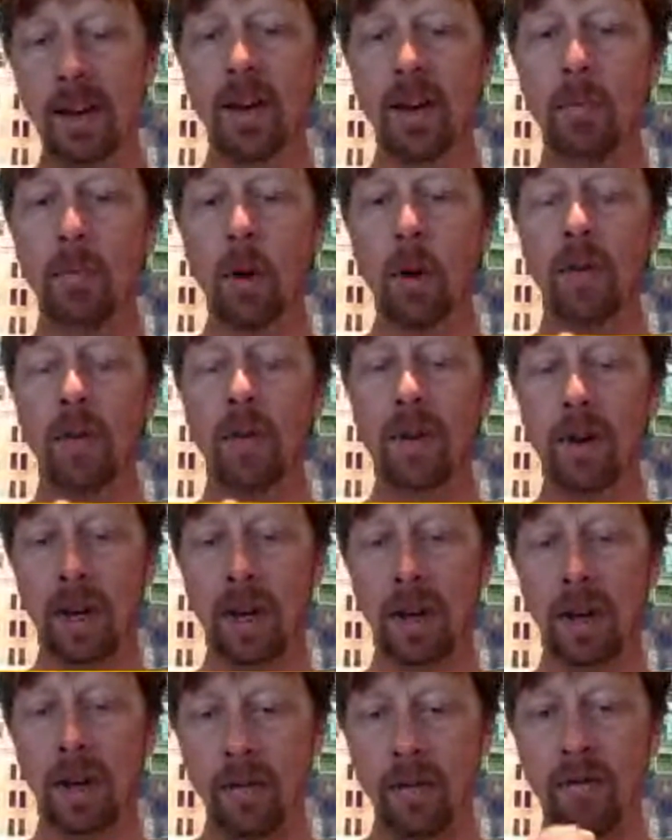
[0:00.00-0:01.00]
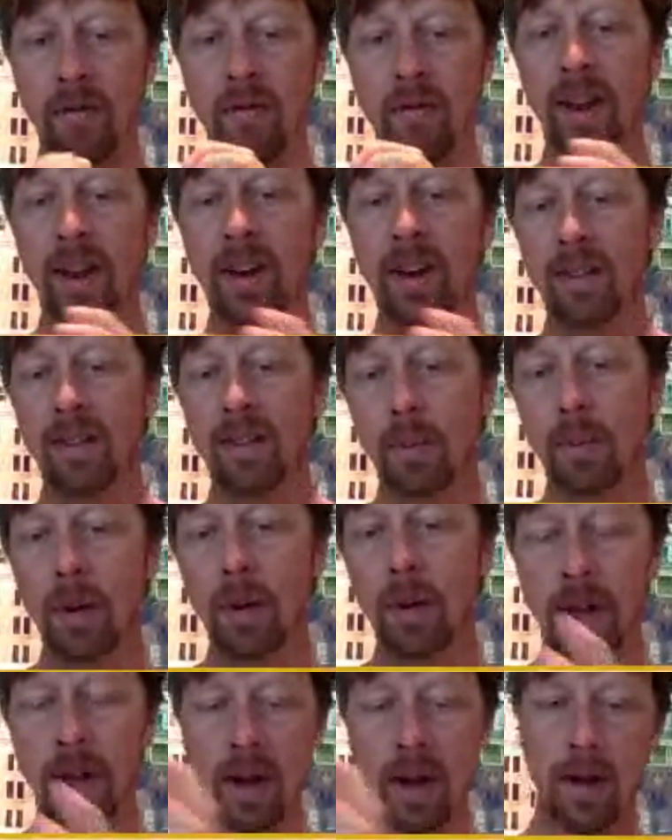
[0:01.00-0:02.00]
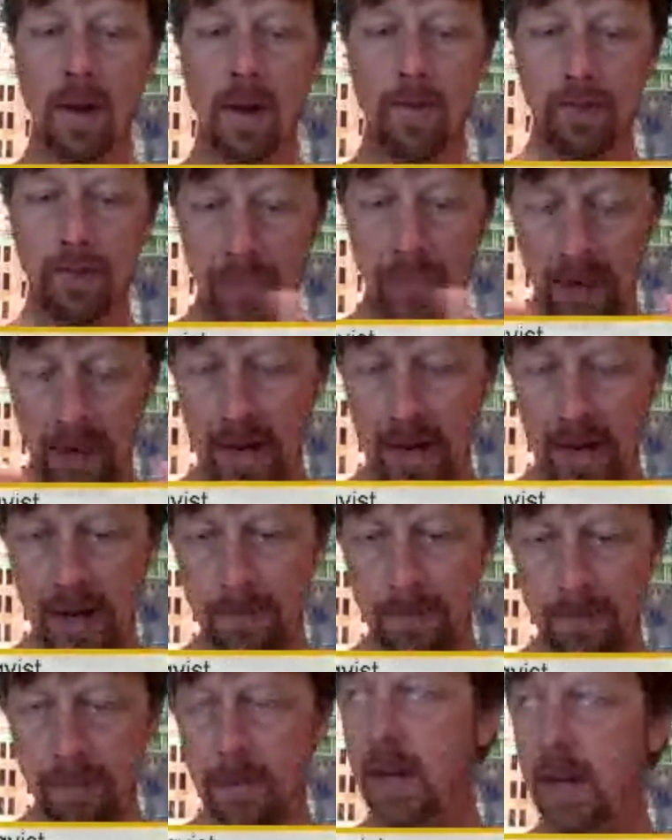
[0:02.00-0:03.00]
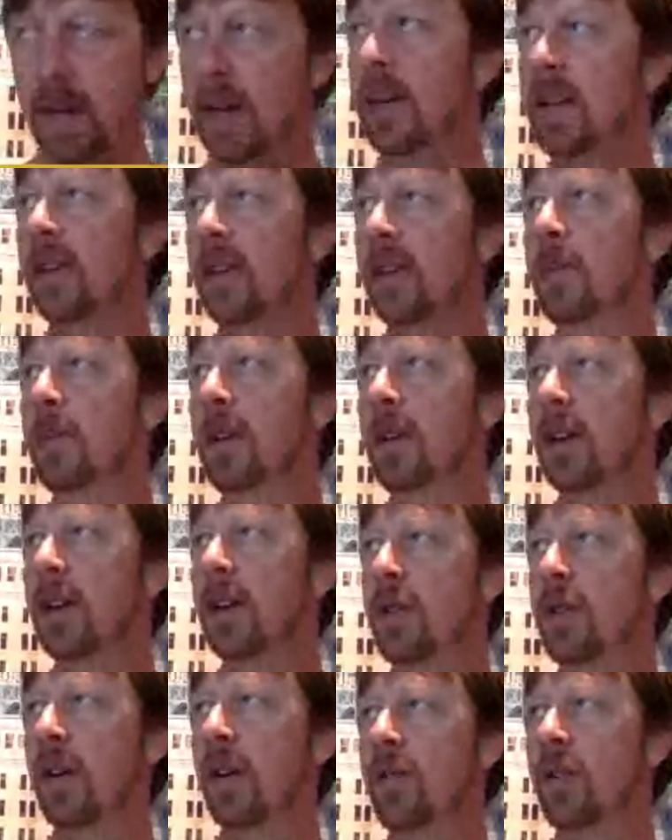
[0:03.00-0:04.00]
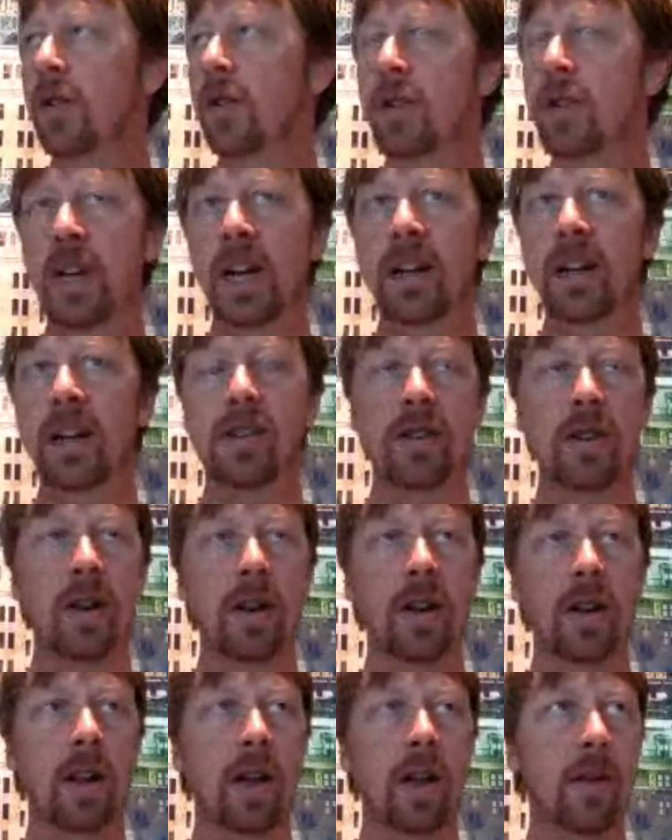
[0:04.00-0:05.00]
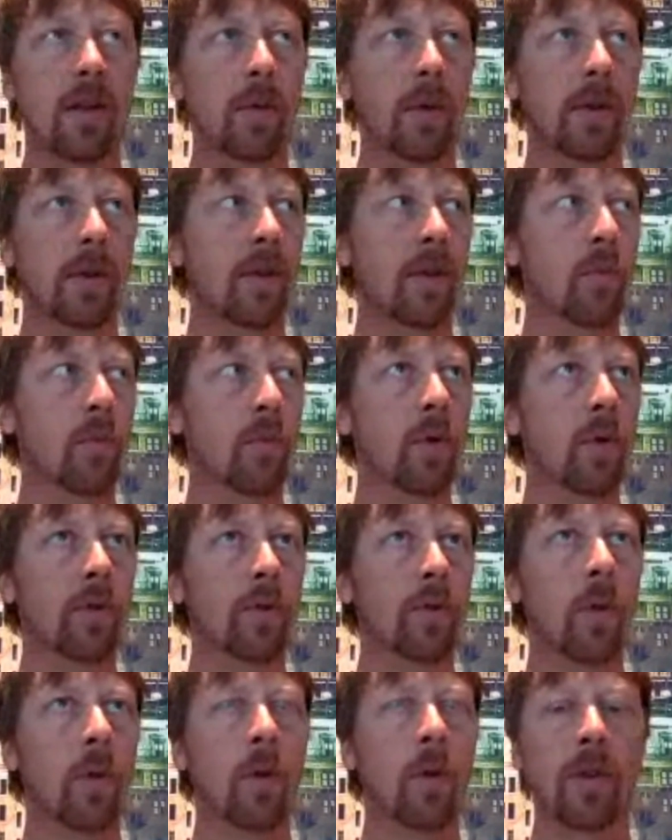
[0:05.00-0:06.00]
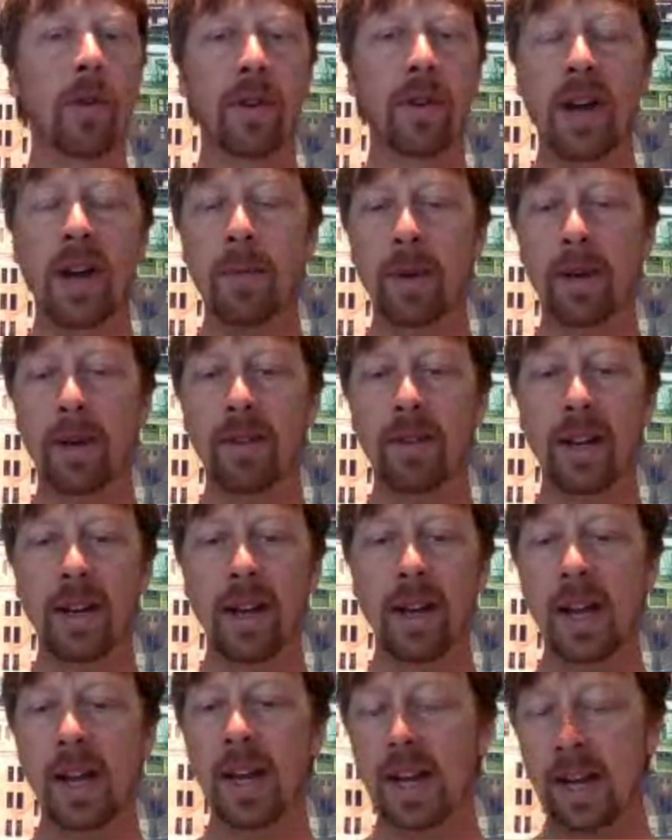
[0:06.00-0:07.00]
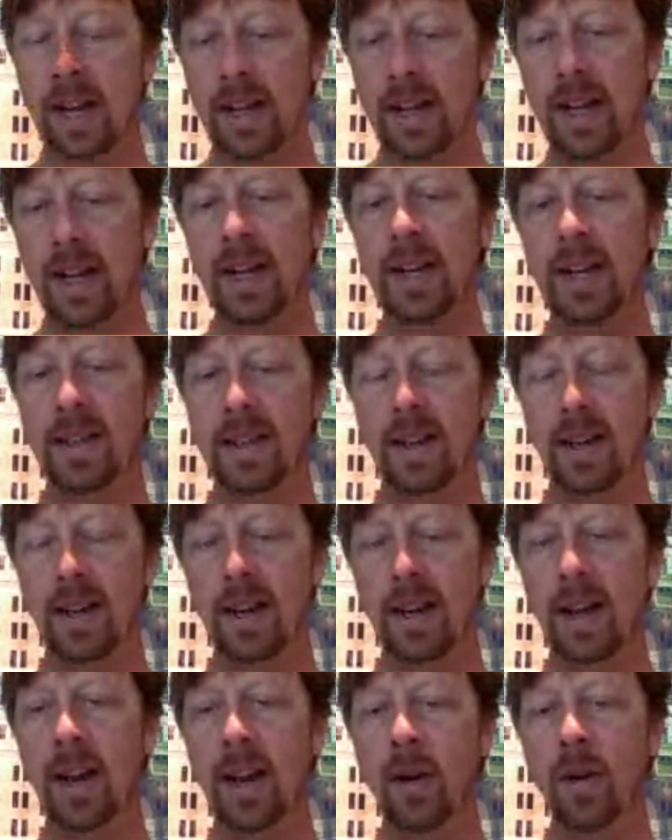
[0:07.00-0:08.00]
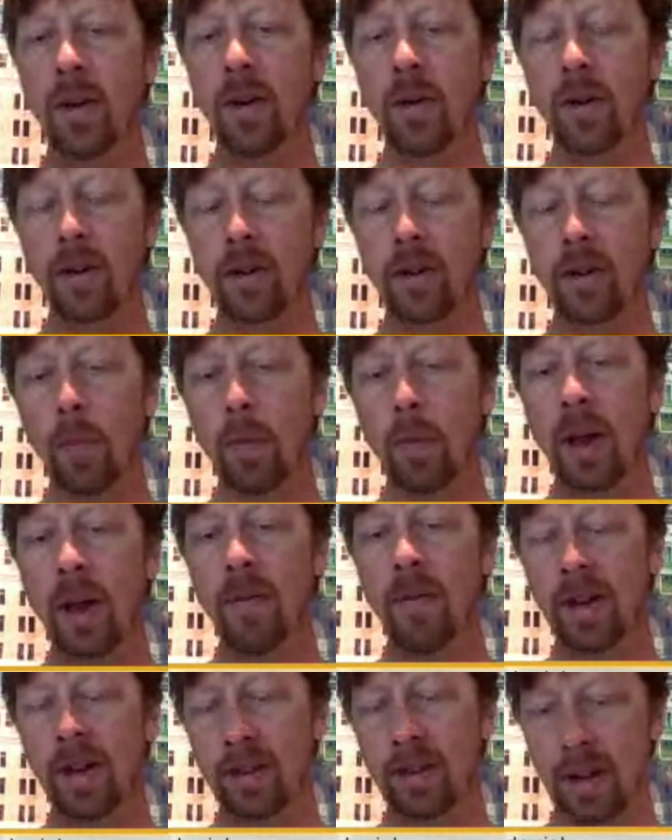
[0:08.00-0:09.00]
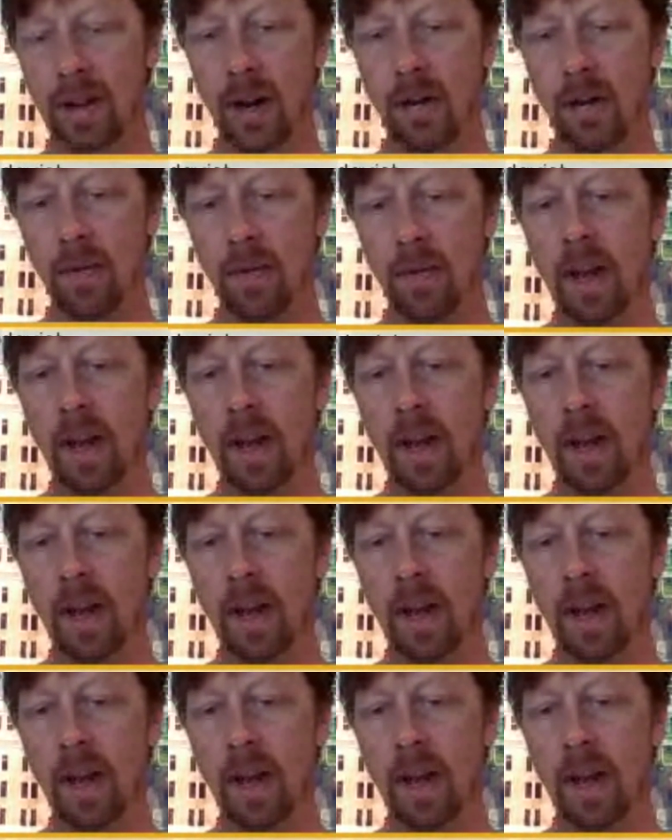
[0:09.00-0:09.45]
more of a kind of flexible. It doesn't mean that you have to change the rules all the time, because that on a top level it's kind of